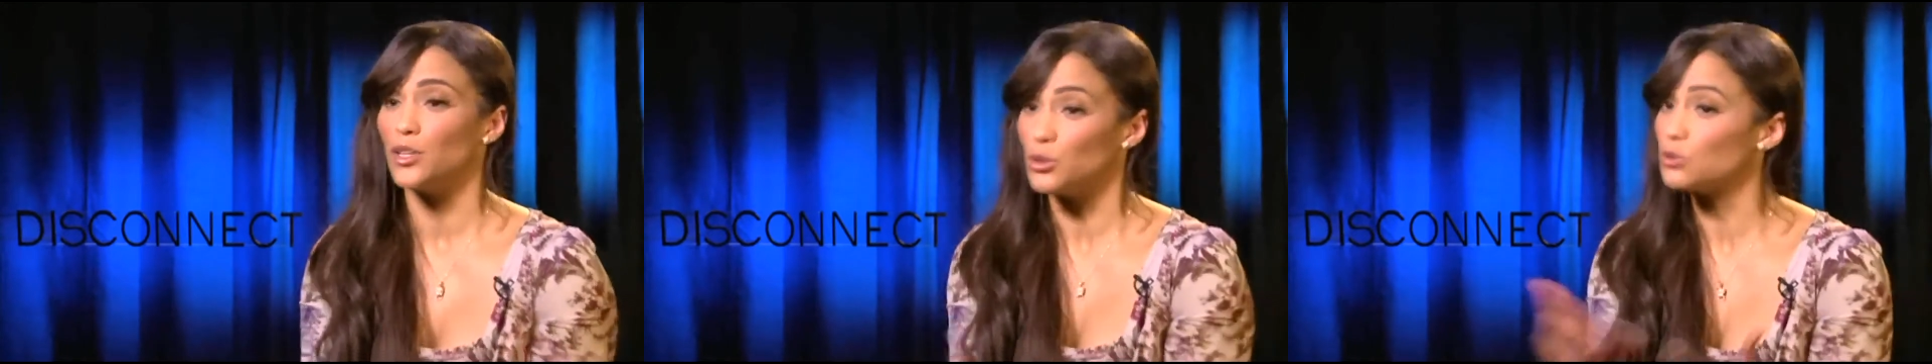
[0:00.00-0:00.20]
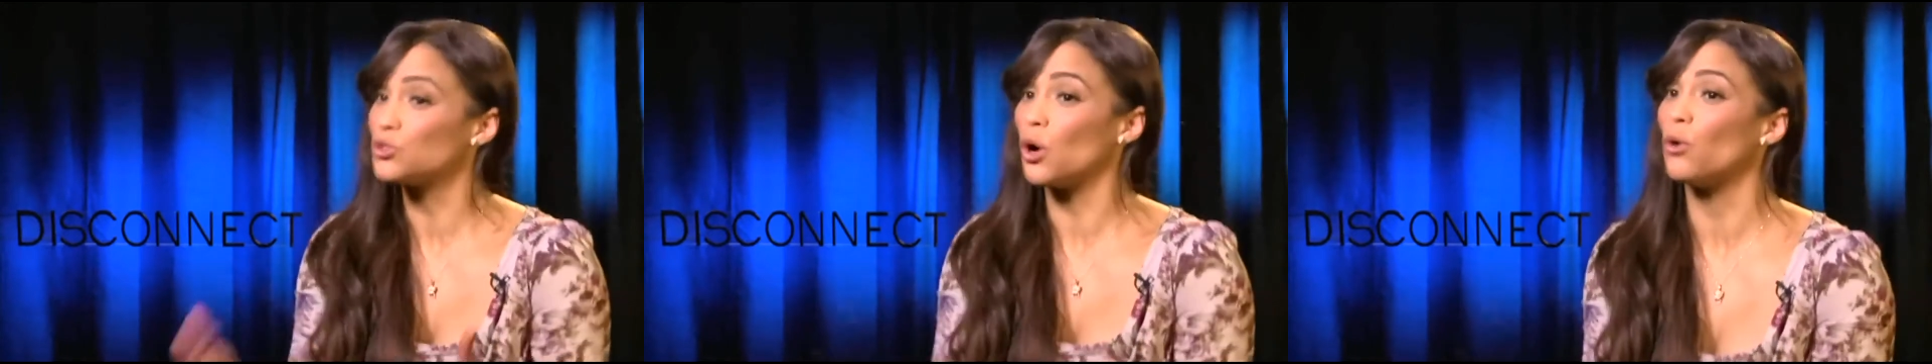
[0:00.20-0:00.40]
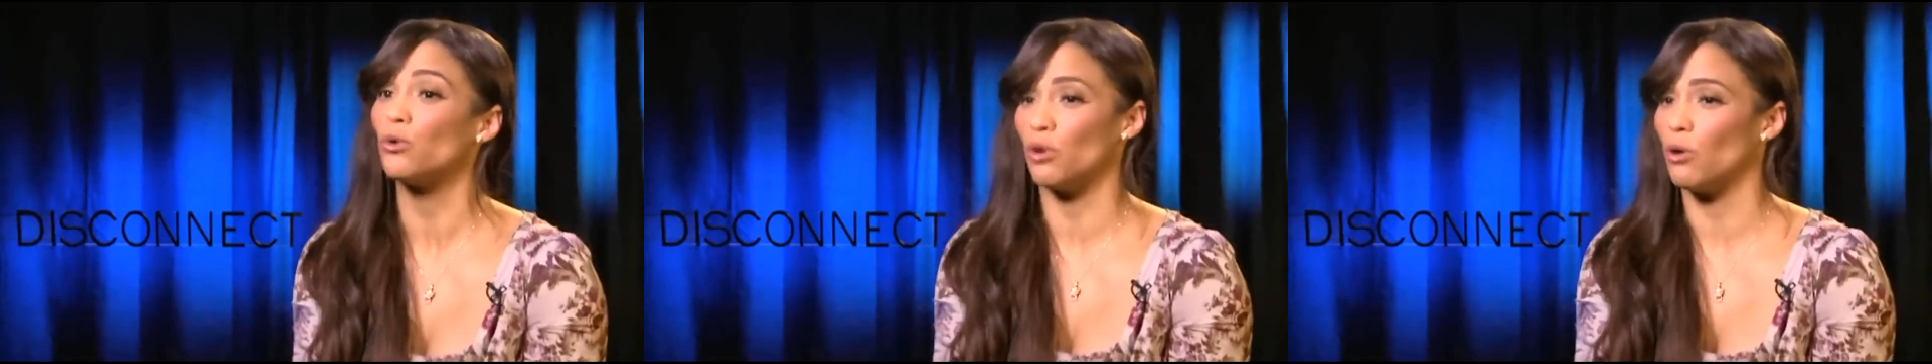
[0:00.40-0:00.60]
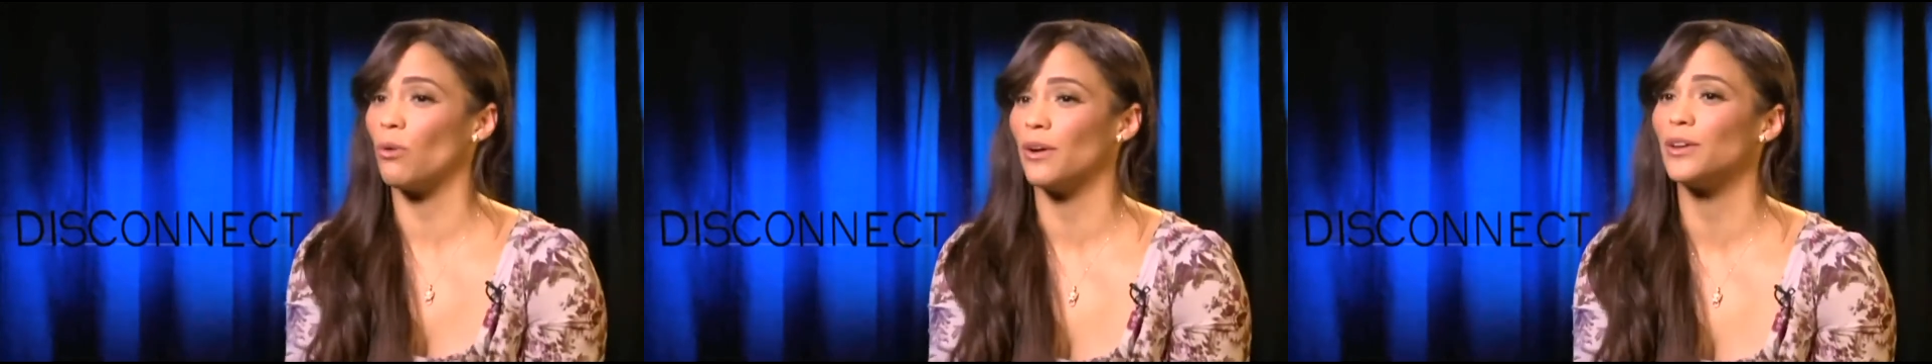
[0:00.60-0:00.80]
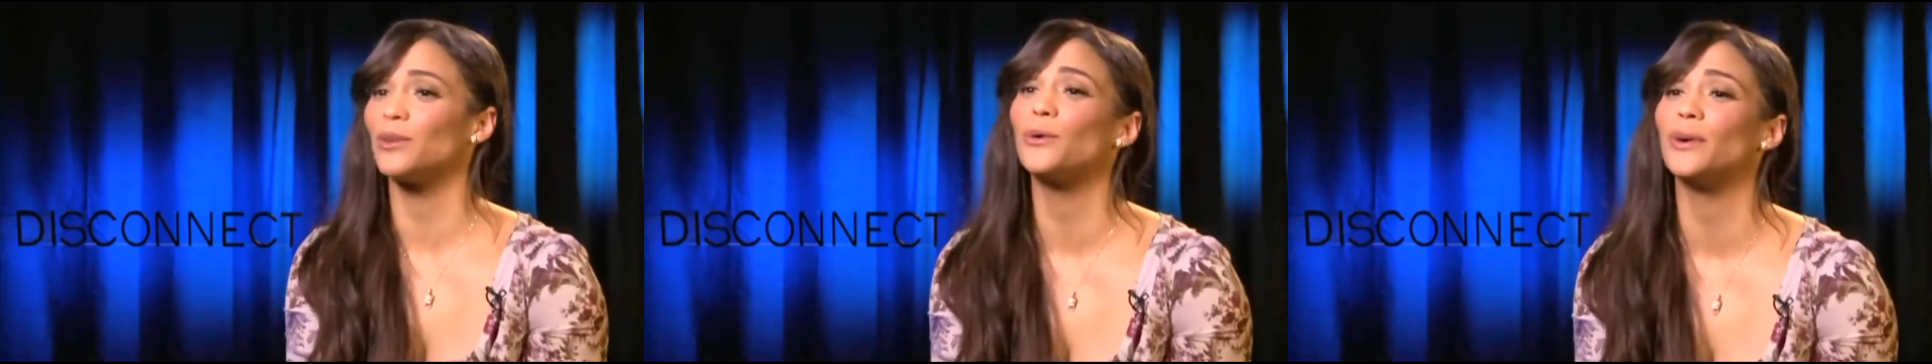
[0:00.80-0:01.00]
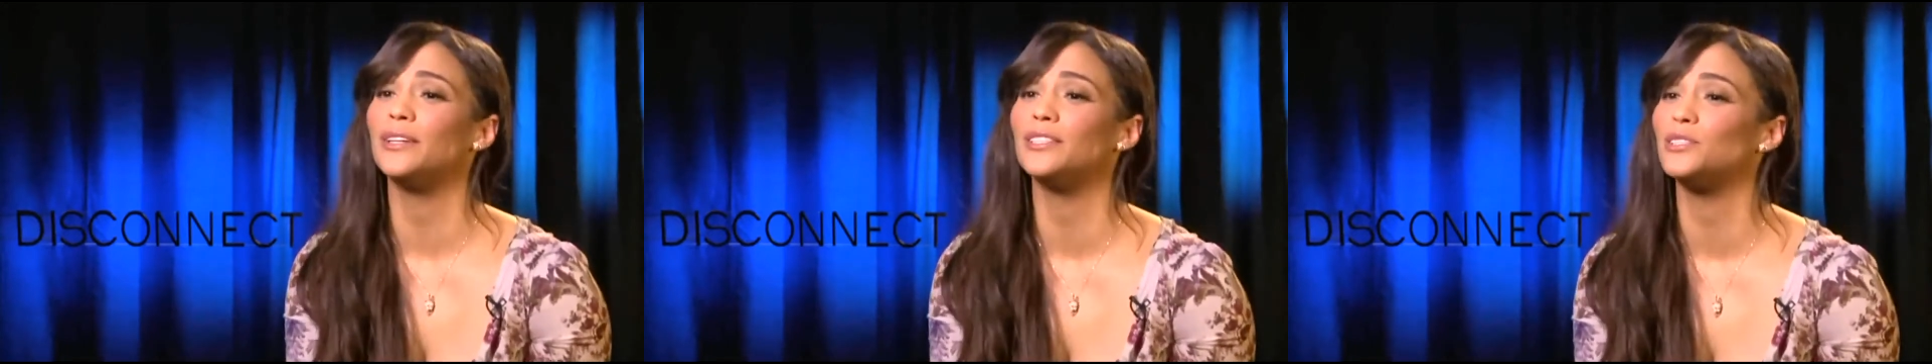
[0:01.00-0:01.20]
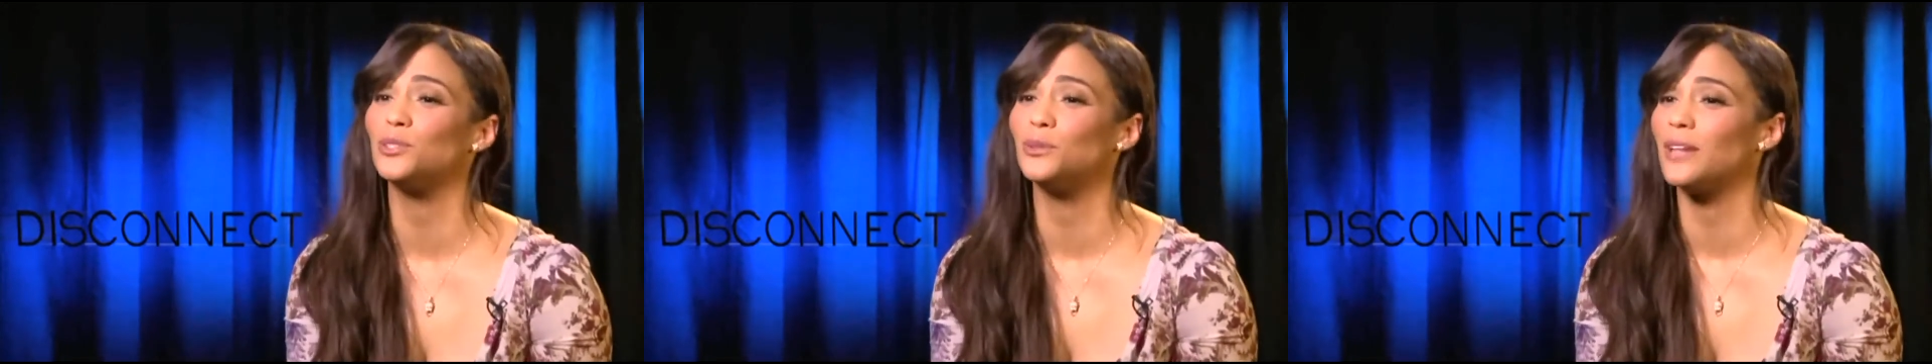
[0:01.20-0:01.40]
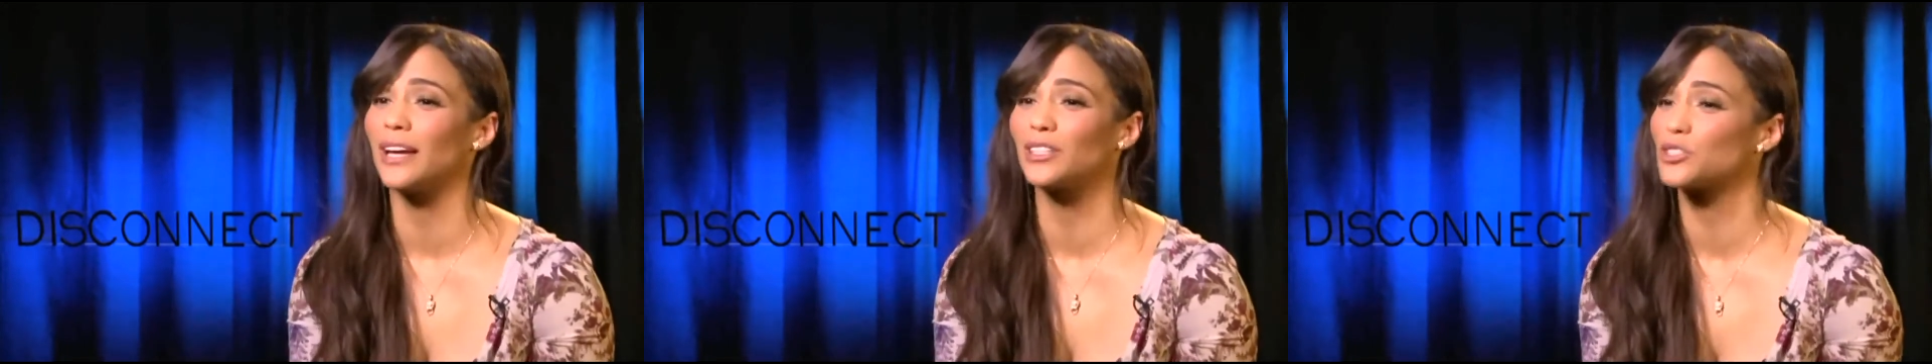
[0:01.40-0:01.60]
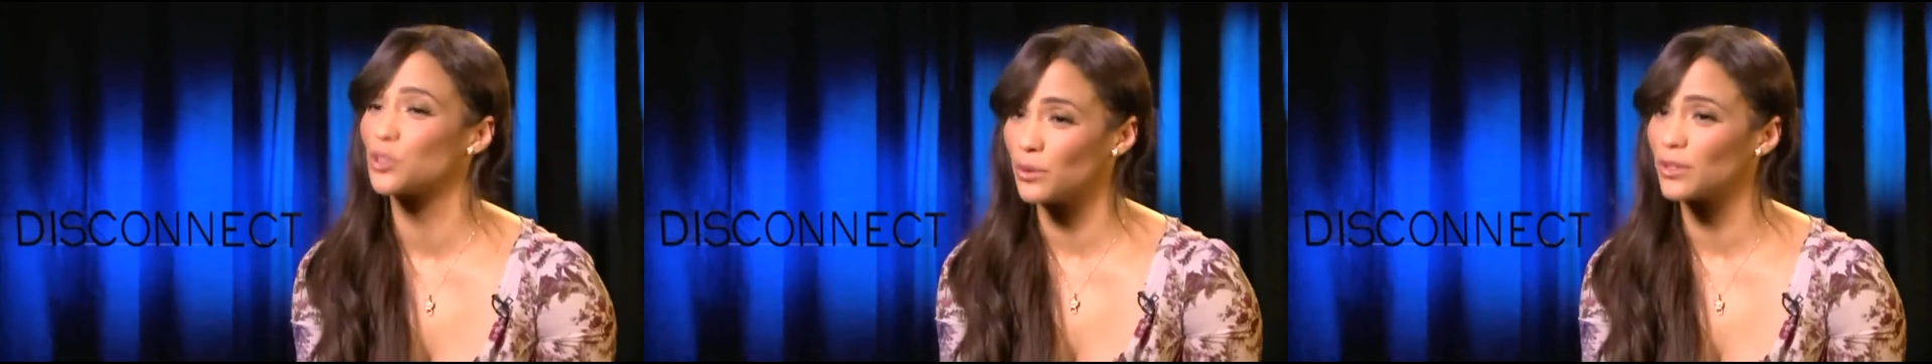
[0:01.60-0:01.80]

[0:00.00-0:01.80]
you don't know what you're going to do next.